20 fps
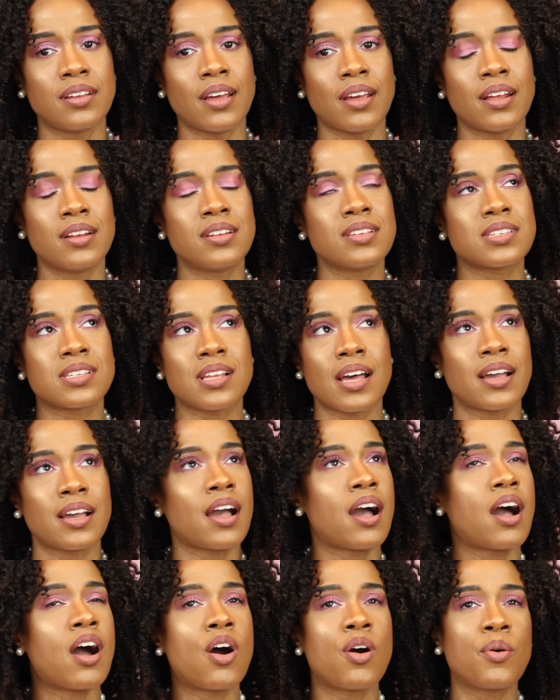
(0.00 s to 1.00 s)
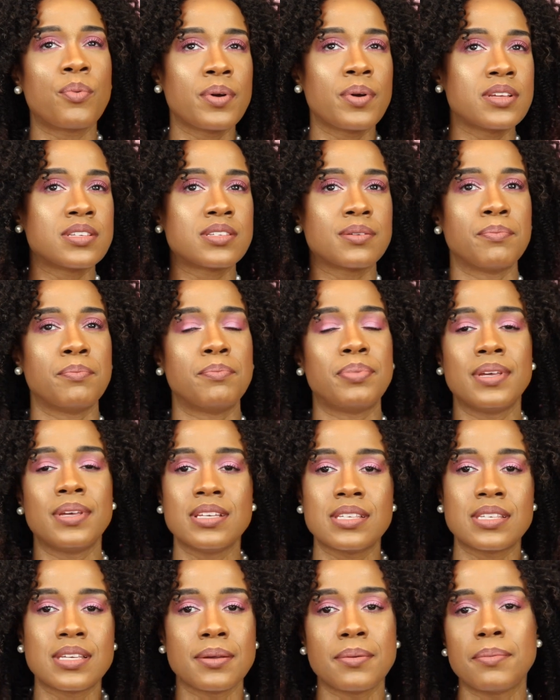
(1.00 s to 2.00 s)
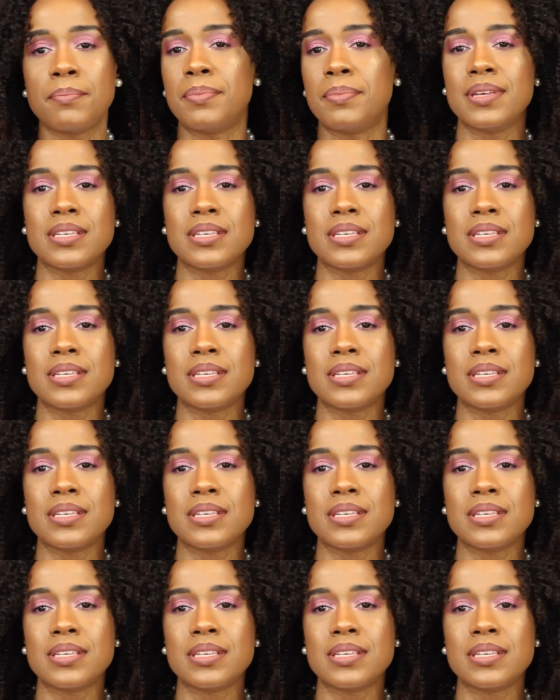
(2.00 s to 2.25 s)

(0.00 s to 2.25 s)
and it's like I always am busy.